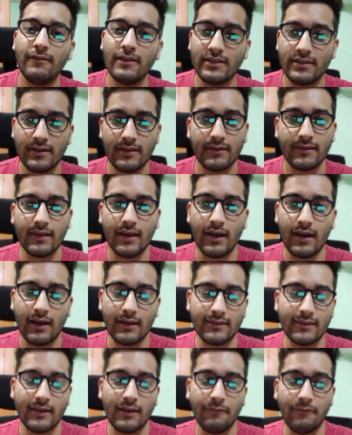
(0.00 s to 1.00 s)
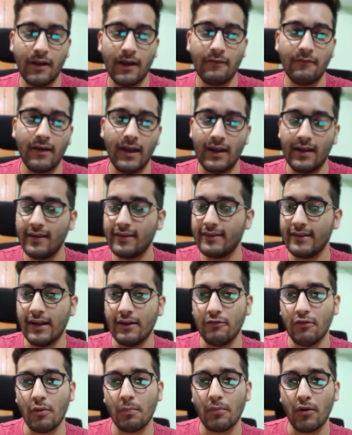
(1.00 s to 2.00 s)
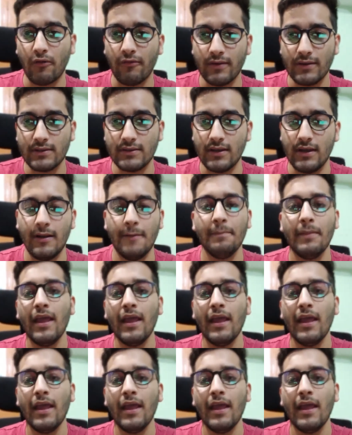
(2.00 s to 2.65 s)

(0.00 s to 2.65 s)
which is uh, Certified Wireless Network Professional.